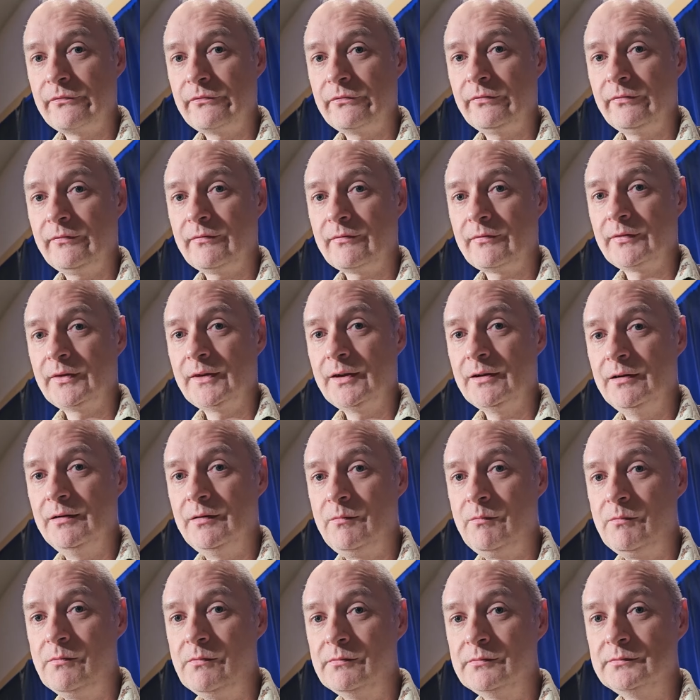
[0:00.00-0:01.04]

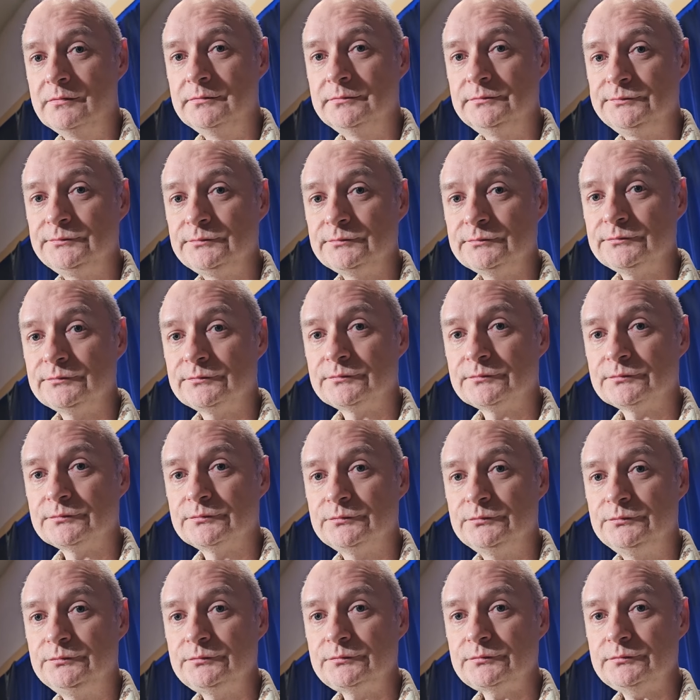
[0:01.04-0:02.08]
Spider-Man and Venom
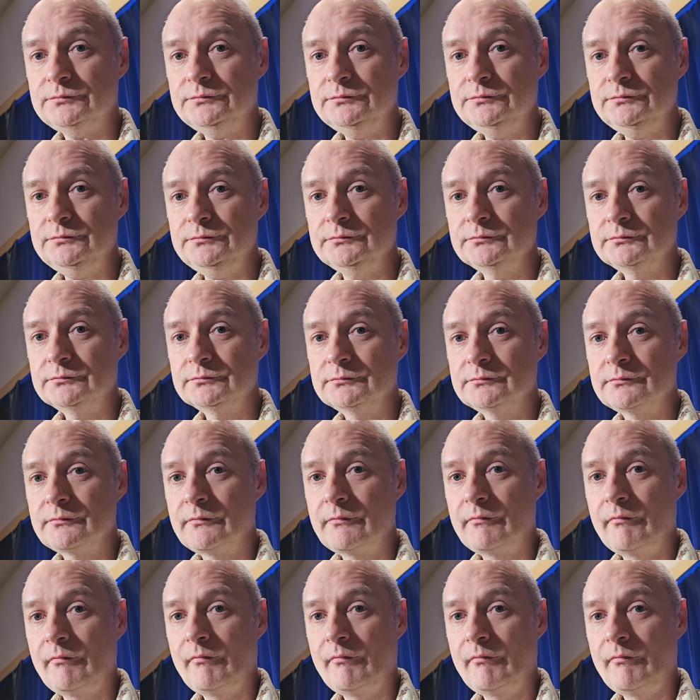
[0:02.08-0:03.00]
and stuff like that.